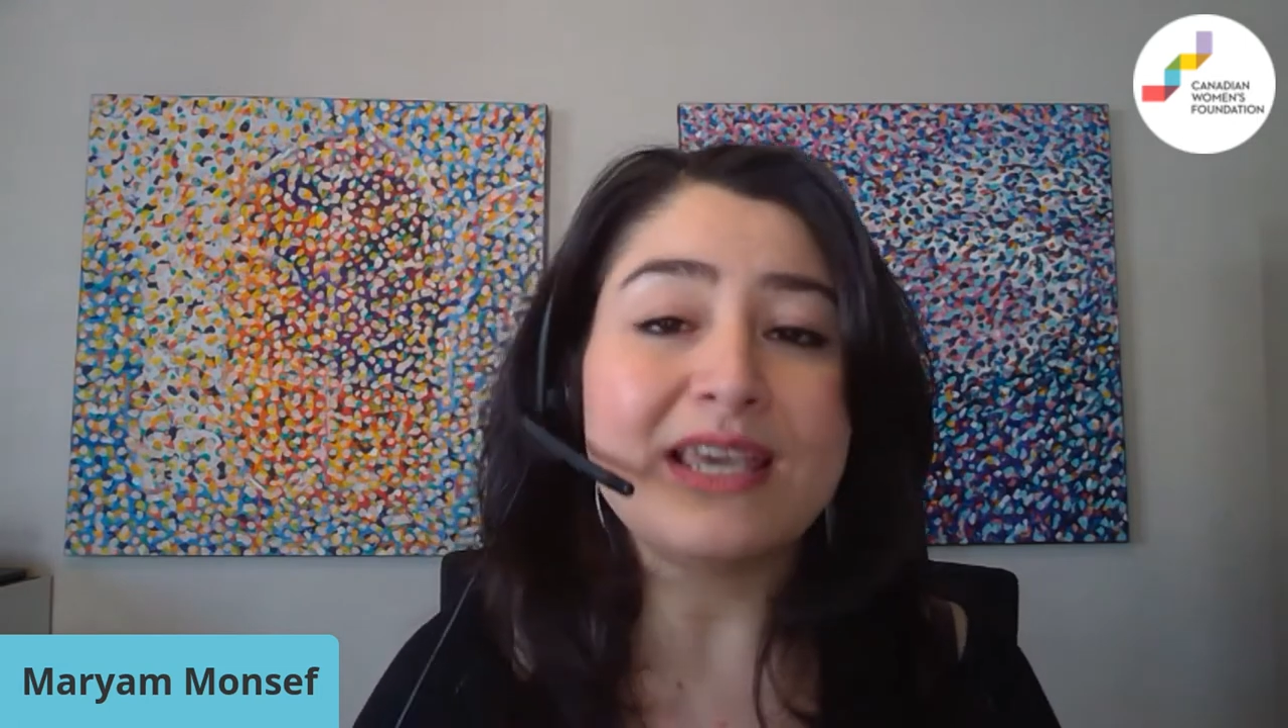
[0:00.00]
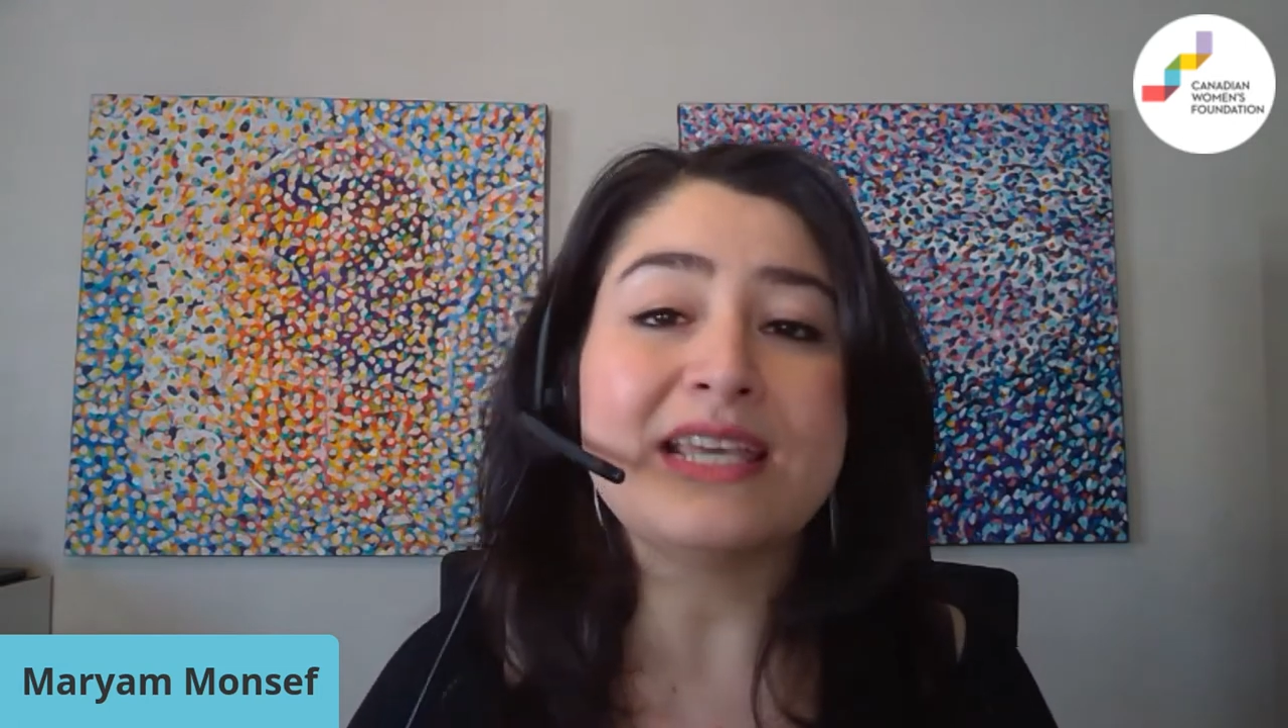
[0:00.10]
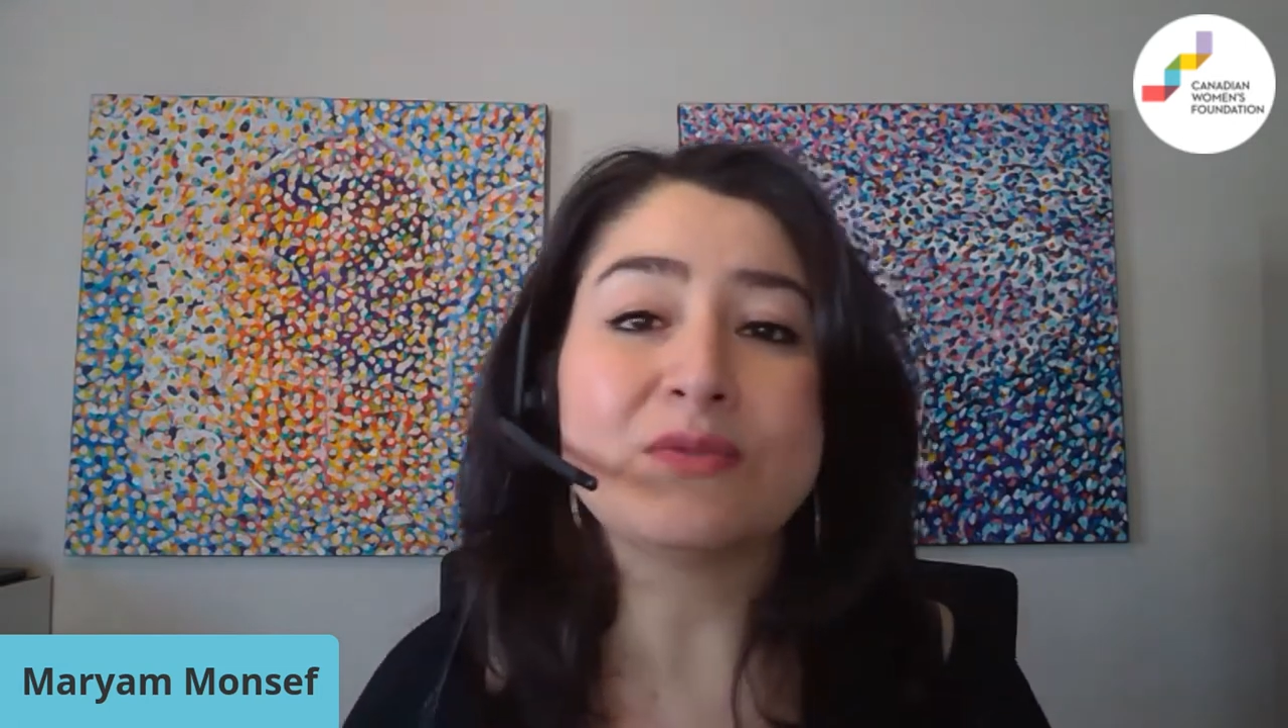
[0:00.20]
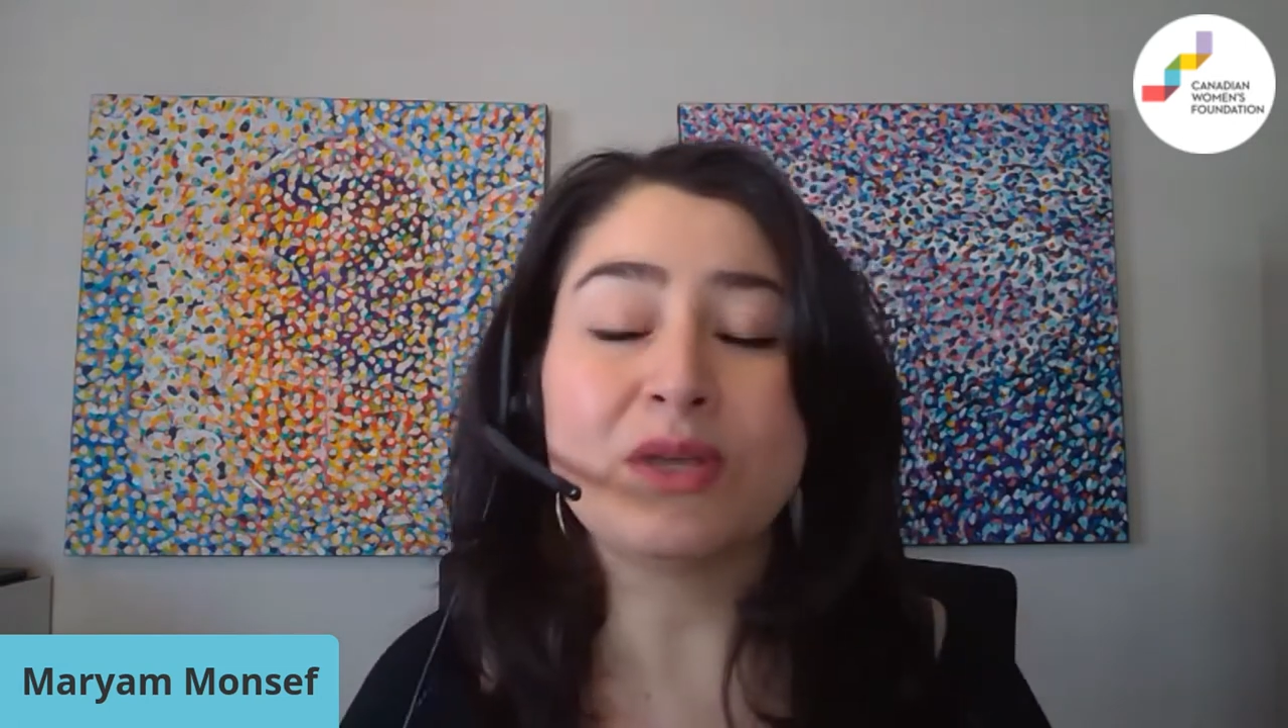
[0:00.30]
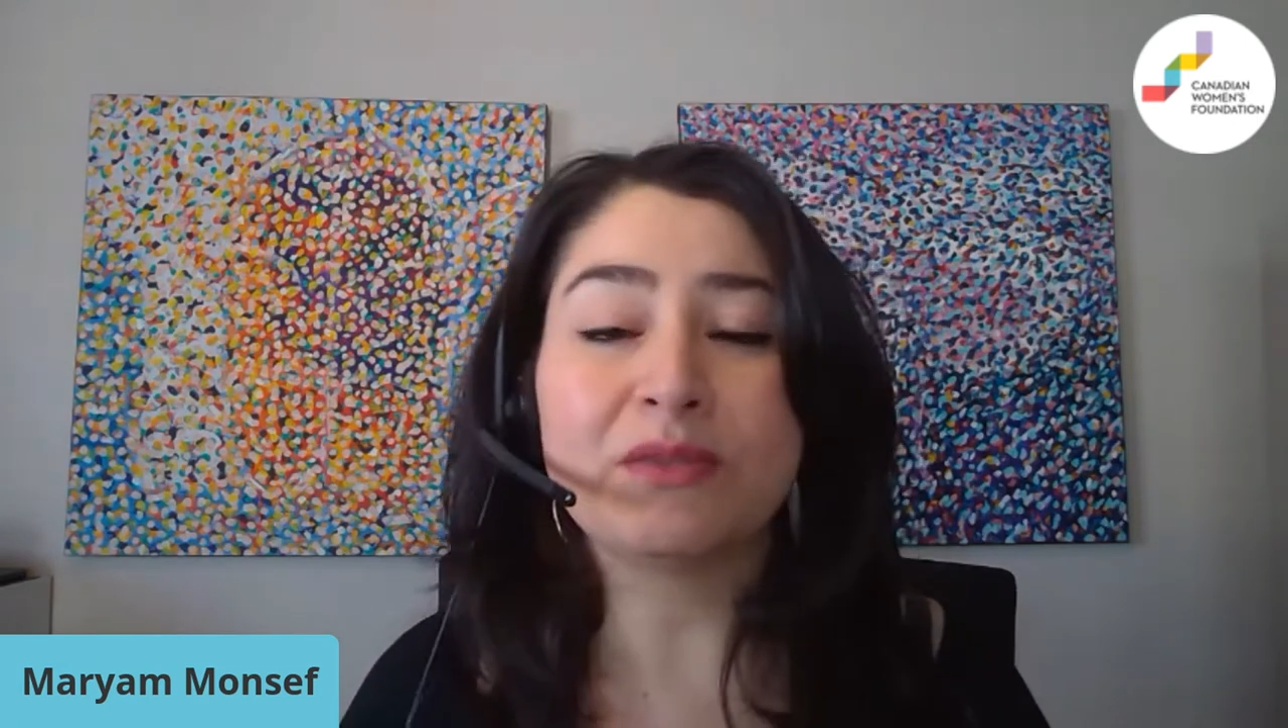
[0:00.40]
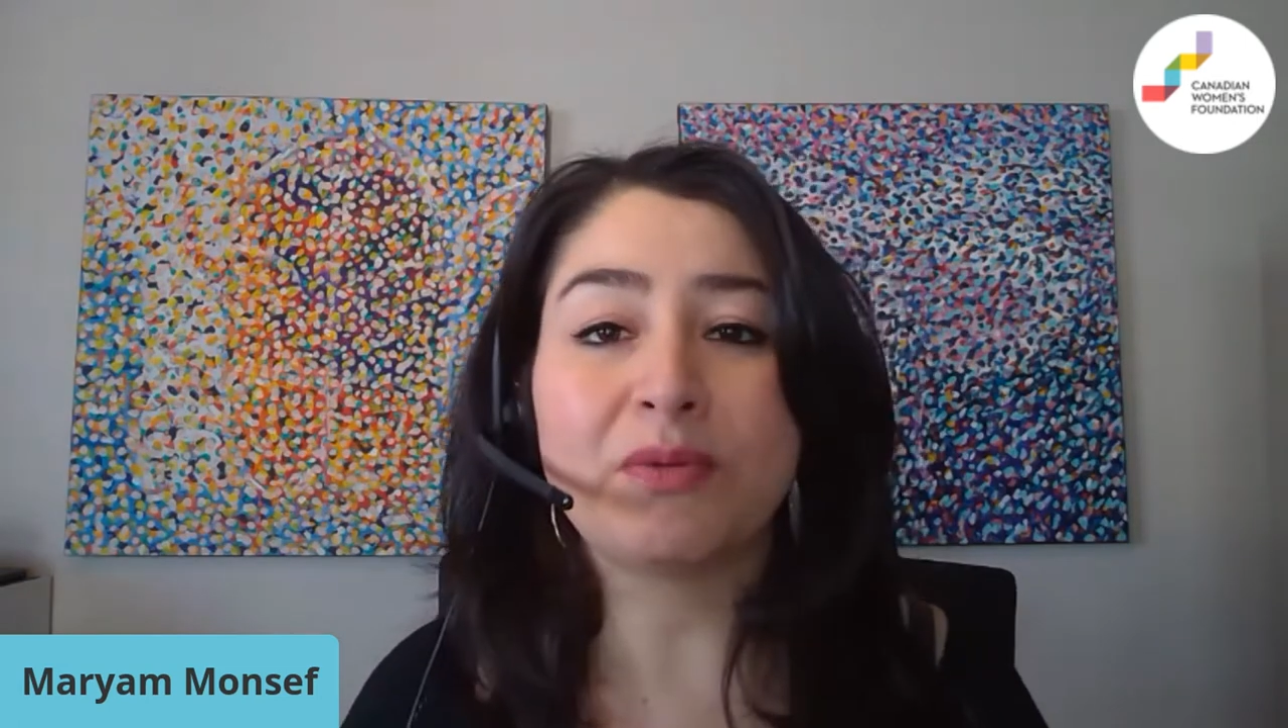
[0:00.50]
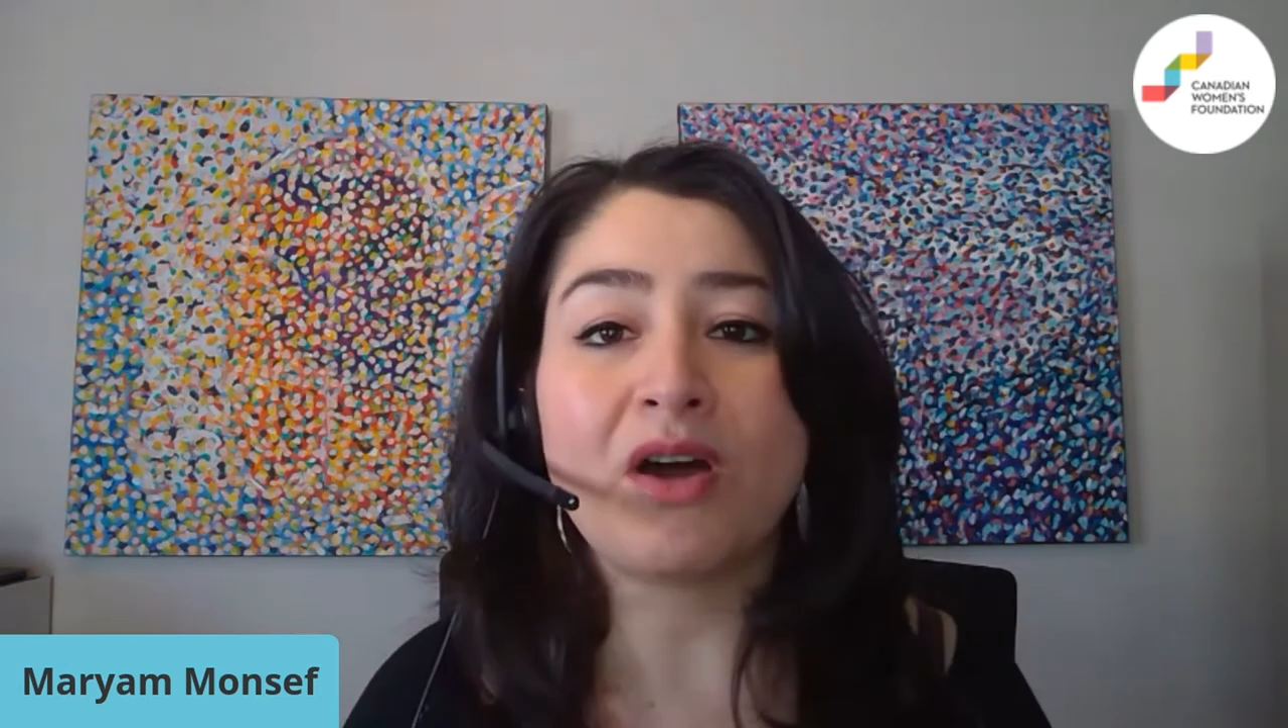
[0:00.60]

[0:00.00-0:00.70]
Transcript: is with